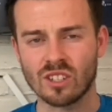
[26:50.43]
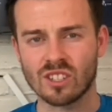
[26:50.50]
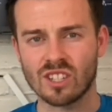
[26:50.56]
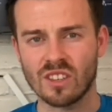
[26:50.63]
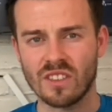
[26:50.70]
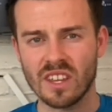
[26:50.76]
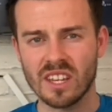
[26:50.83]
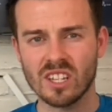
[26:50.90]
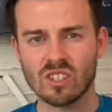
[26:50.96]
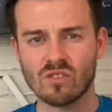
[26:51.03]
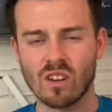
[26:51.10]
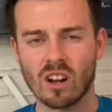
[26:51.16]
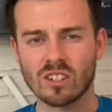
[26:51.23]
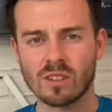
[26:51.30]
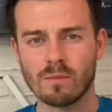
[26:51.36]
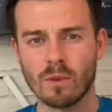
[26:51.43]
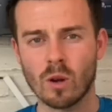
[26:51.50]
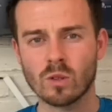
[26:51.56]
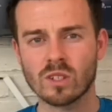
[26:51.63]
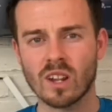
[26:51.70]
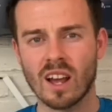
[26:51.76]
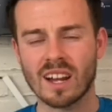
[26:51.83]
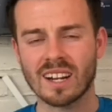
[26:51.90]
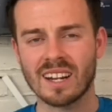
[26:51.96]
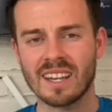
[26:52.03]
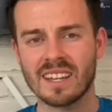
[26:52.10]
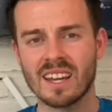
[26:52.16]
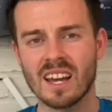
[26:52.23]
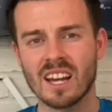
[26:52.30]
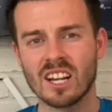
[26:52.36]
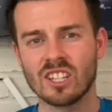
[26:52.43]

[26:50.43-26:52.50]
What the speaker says: So these drugs are most likely